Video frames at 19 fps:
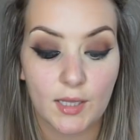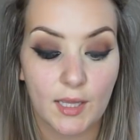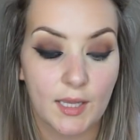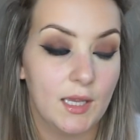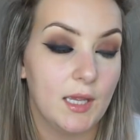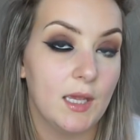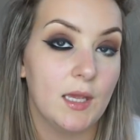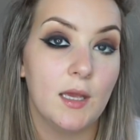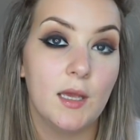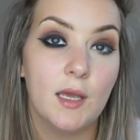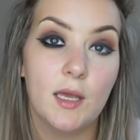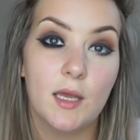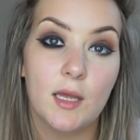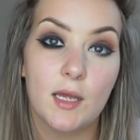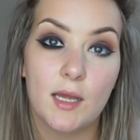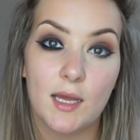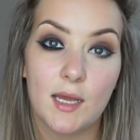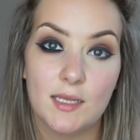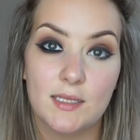light
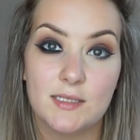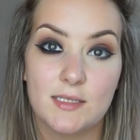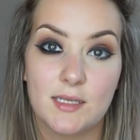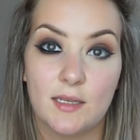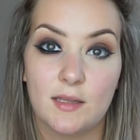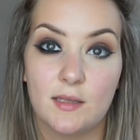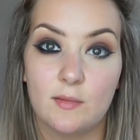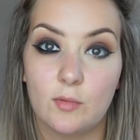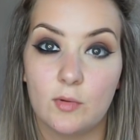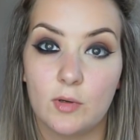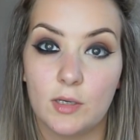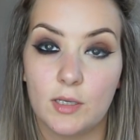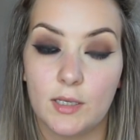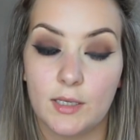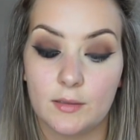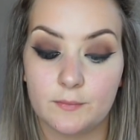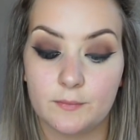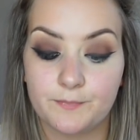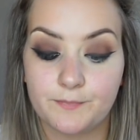inside the
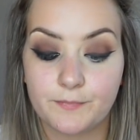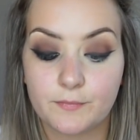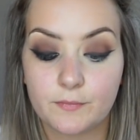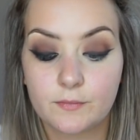waterline.